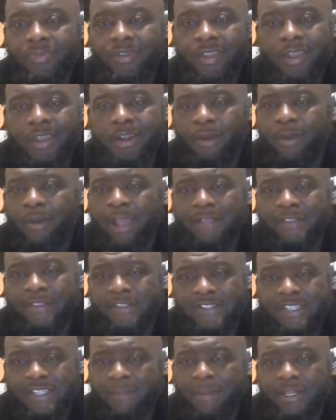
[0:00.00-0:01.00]
don't have to
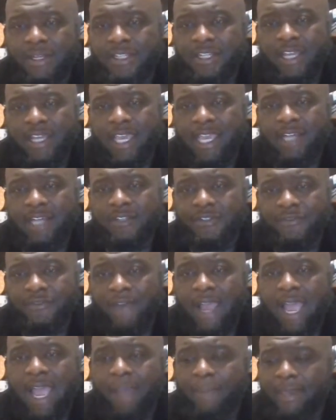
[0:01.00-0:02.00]
send me to a hell's
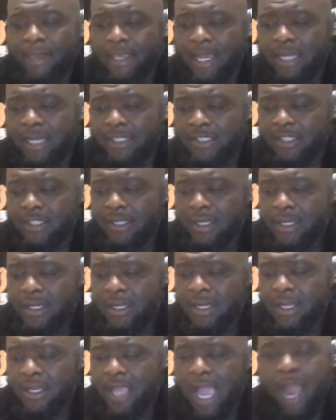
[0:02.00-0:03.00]
fire, because
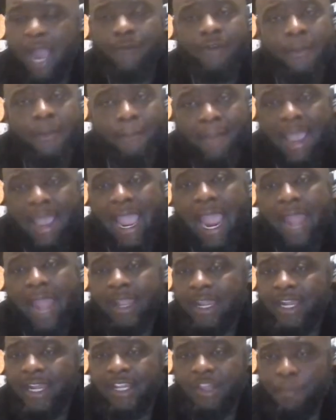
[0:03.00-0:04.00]
I'm reminded
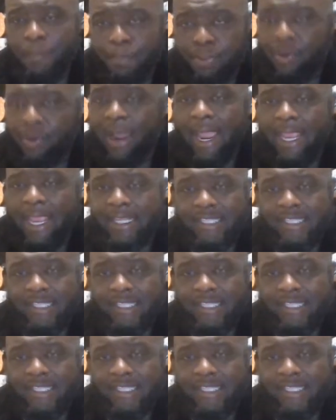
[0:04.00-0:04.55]
that the price has